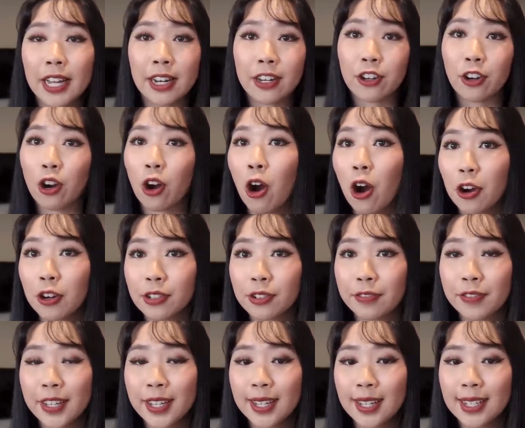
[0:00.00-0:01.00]
in your art
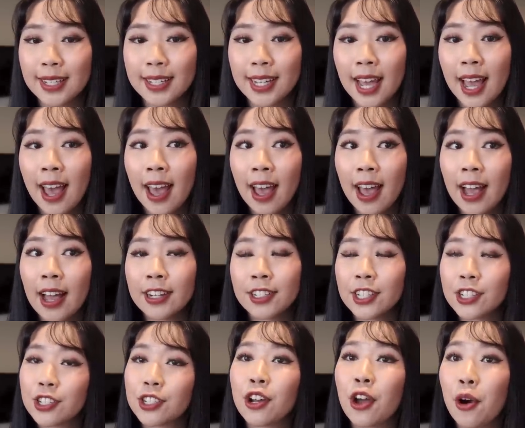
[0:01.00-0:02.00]
field,
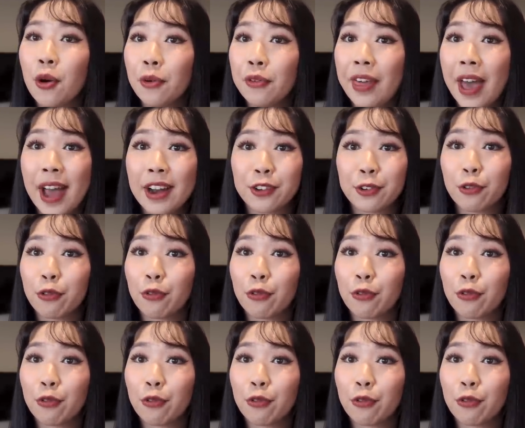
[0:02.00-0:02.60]
just know that